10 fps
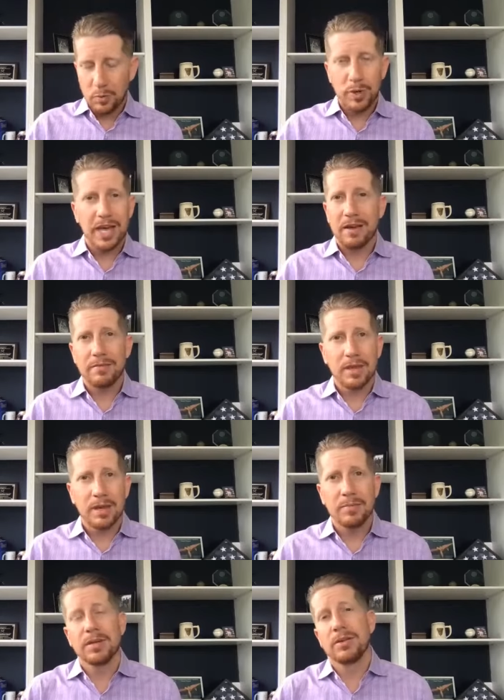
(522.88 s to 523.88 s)
we have
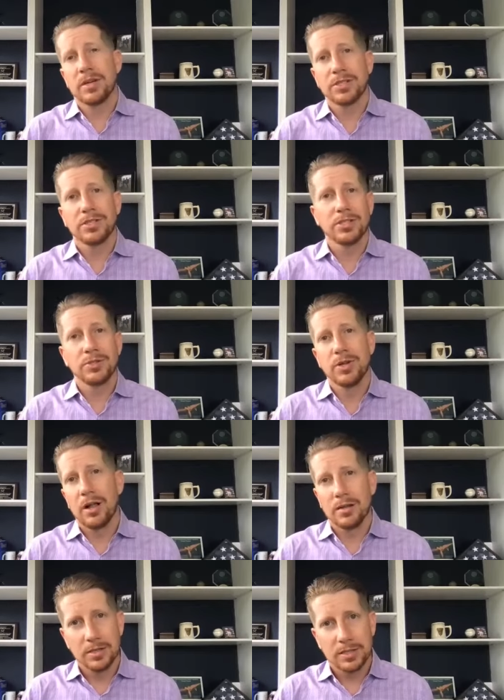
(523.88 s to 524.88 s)
them. It'll cost you
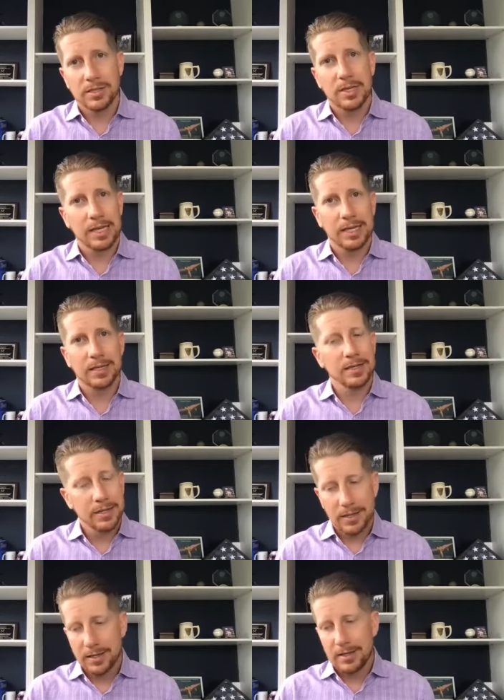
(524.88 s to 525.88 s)
$2 and
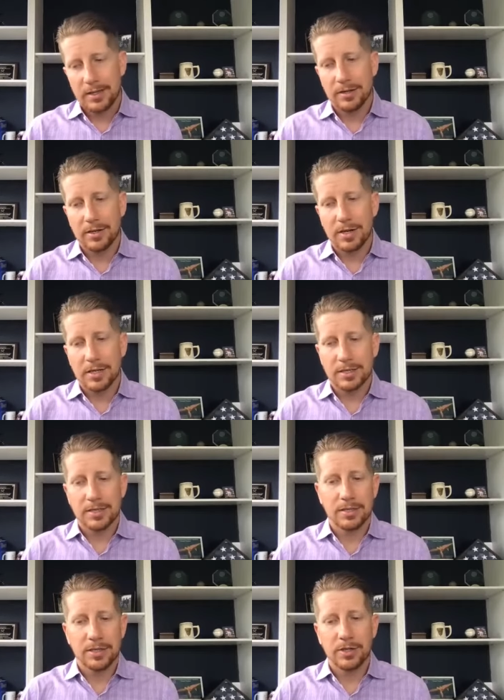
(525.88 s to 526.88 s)
it'll
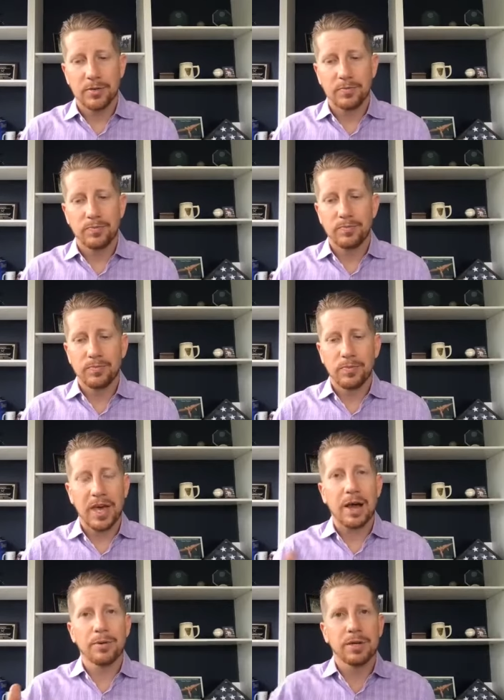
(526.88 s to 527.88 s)
cost, you know,
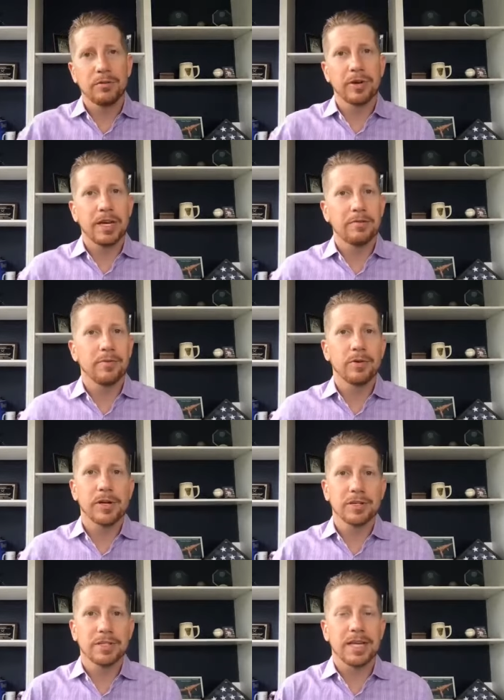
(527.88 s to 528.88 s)
the hourly rate for
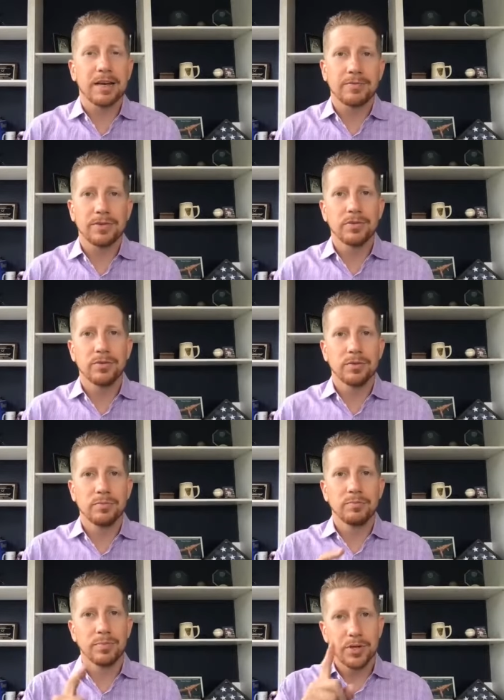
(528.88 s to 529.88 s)
our staff to
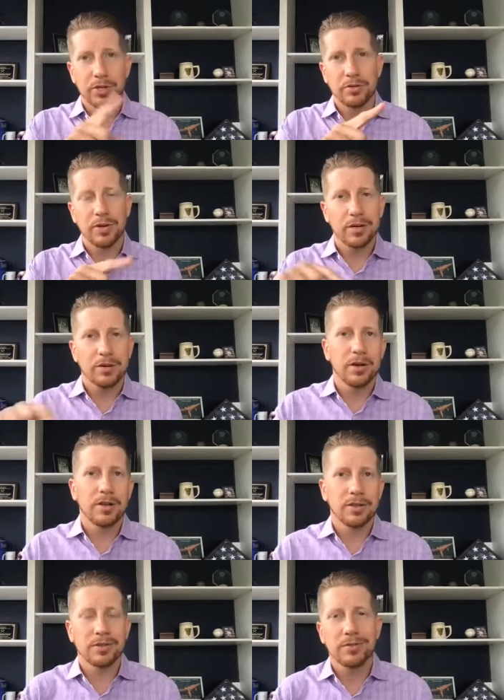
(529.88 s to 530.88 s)
put your record
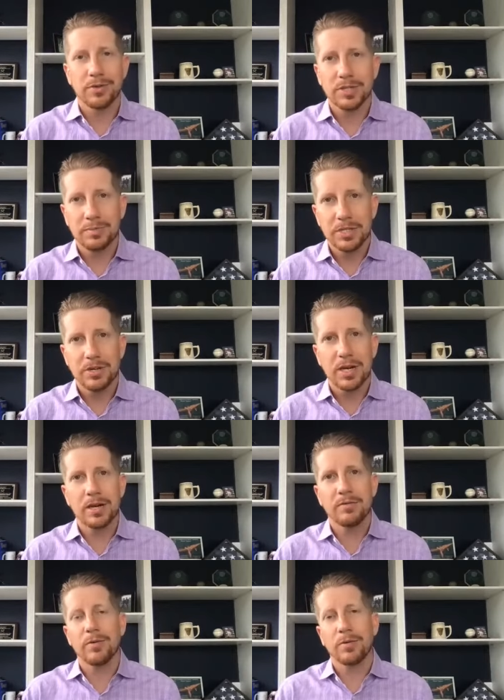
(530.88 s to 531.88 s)
on the USB
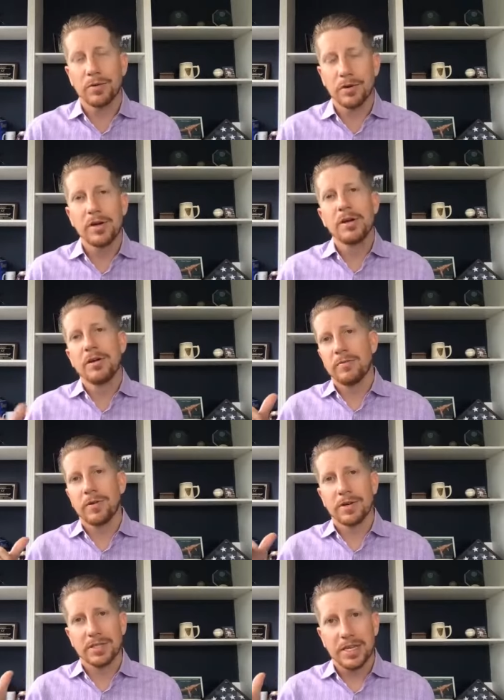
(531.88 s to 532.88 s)
drive or for
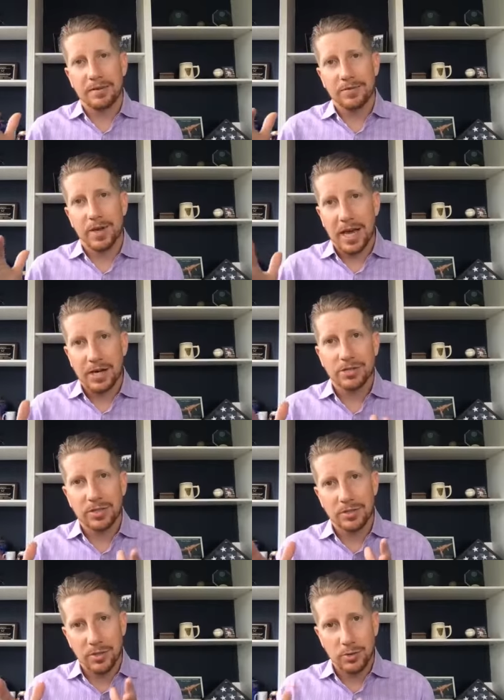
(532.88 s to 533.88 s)
our staff to
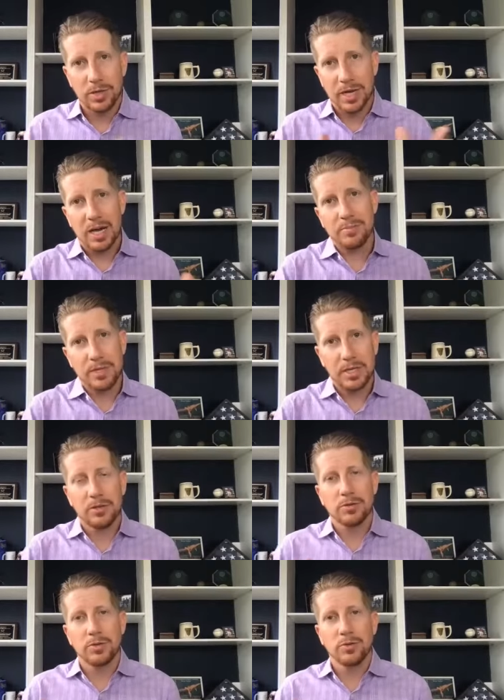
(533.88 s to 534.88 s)
actually do the copying
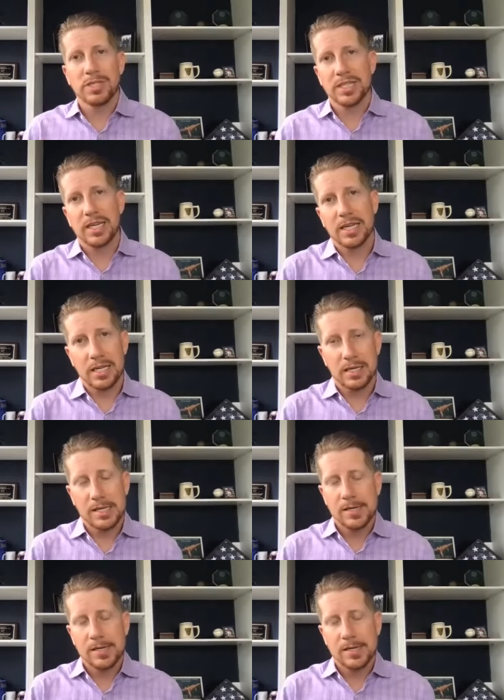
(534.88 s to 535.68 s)
or do the scanning.